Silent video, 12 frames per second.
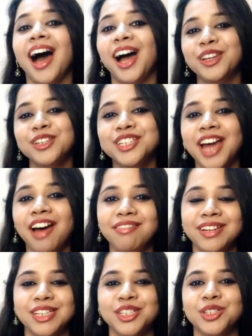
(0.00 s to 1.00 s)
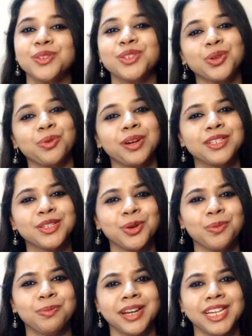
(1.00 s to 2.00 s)
Are you traveling to so and
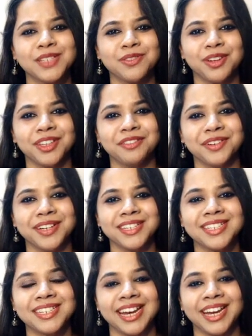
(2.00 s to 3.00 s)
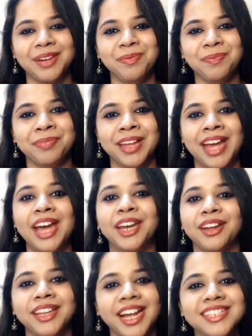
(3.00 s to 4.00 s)
so place for the first time?
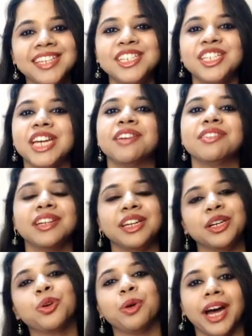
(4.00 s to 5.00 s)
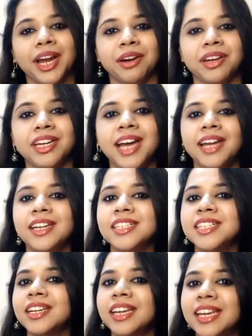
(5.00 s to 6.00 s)
Now that's a general inquiry and
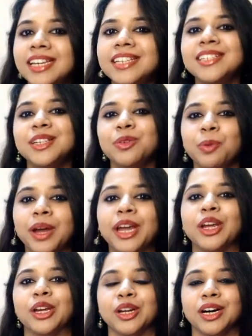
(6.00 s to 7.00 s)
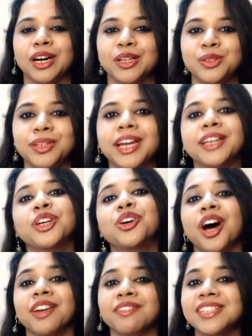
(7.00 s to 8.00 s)
it's an easy way to get the
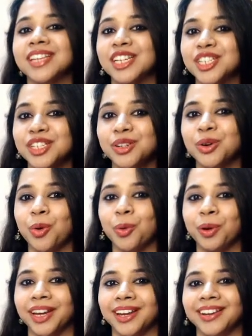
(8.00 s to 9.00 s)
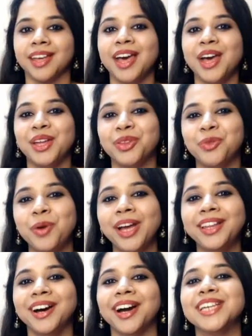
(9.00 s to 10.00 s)
conversation going. The
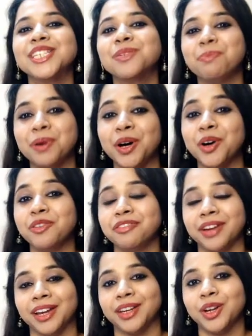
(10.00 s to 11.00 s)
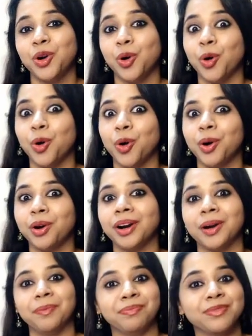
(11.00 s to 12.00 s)
weather is perfect
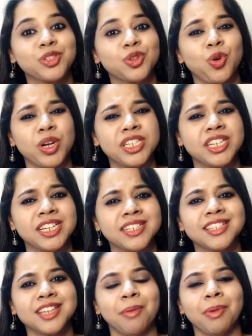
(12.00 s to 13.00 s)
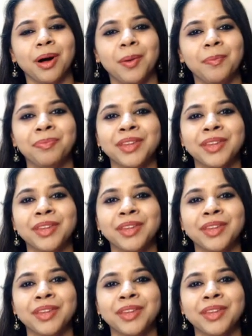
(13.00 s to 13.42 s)
or scorching summer.